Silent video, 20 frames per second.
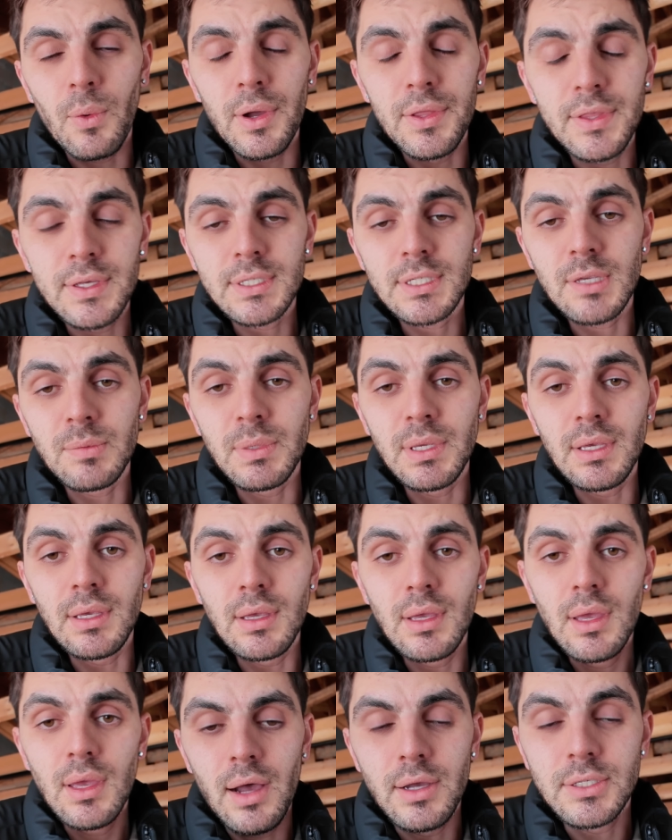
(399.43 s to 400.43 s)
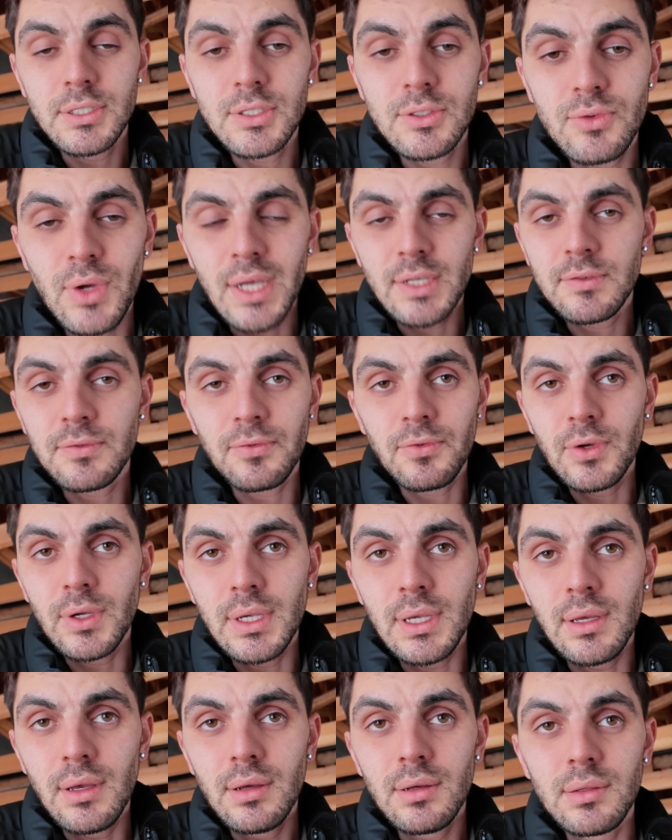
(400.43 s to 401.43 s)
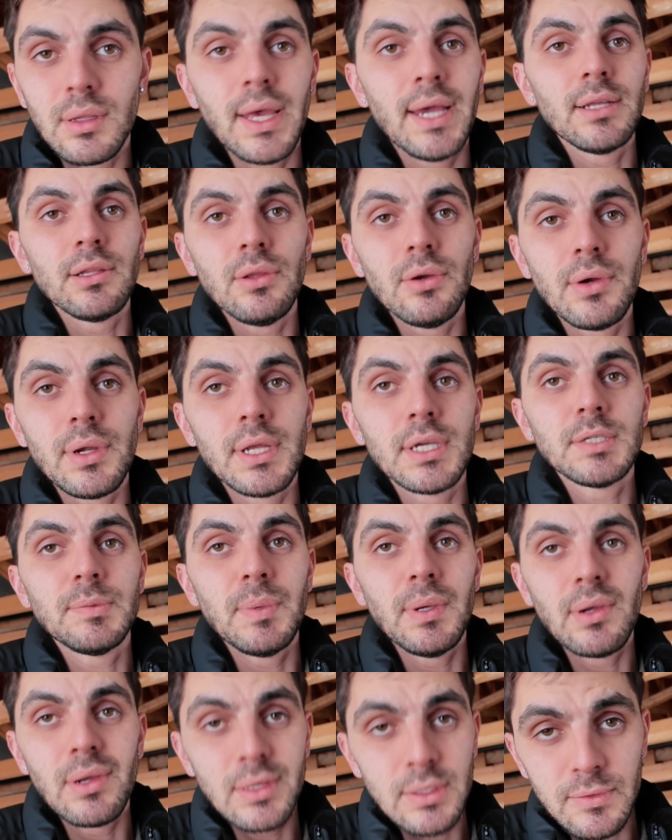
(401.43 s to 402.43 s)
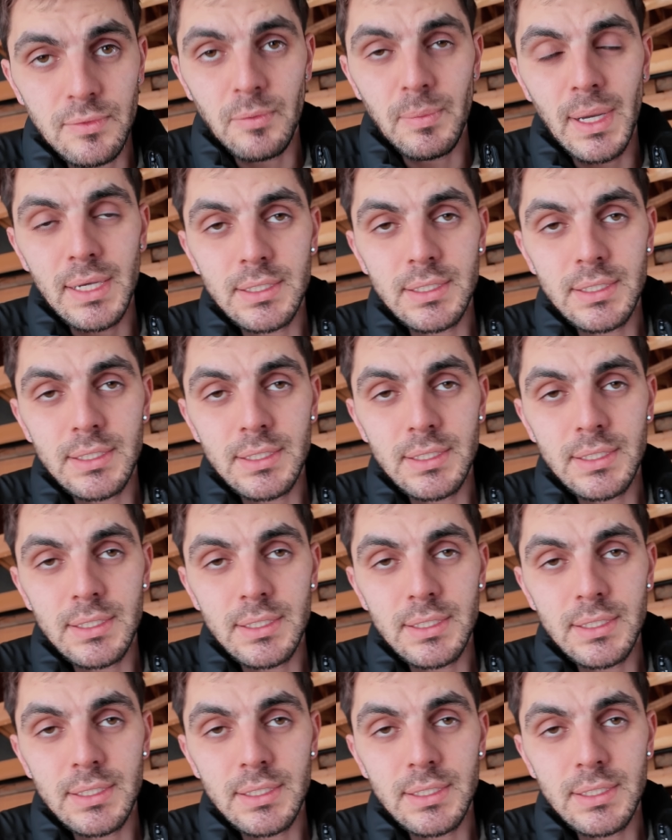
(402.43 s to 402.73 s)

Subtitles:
I want this to be a stress-free landlord experience for